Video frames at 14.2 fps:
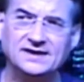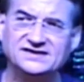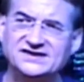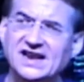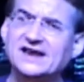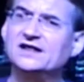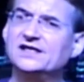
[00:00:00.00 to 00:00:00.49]

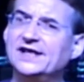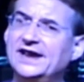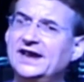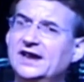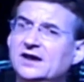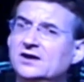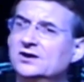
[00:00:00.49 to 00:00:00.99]

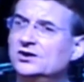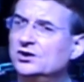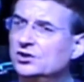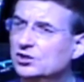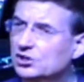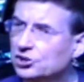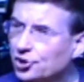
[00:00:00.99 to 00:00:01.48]
Secondly,
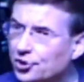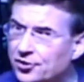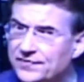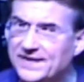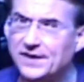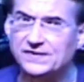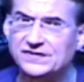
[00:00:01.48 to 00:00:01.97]

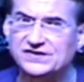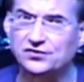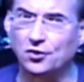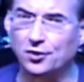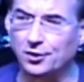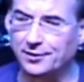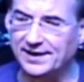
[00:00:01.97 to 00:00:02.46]
learn their
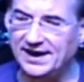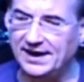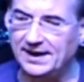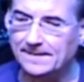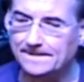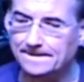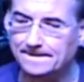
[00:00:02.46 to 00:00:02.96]

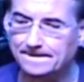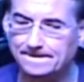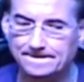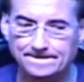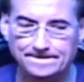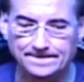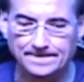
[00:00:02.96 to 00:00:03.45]
story,
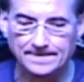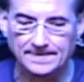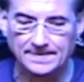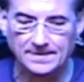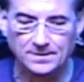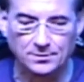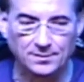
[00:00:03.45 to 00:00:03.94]

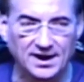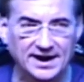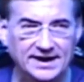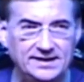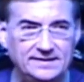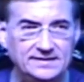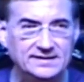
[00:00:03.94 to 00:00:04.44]

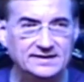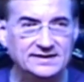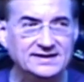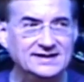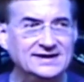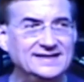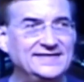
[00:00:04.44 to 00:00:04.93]
right?
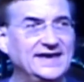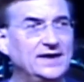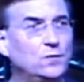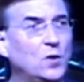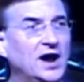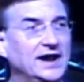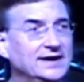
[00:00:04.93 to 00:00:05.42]

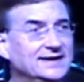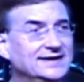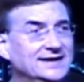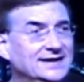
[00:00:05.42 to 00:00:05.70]
Then what?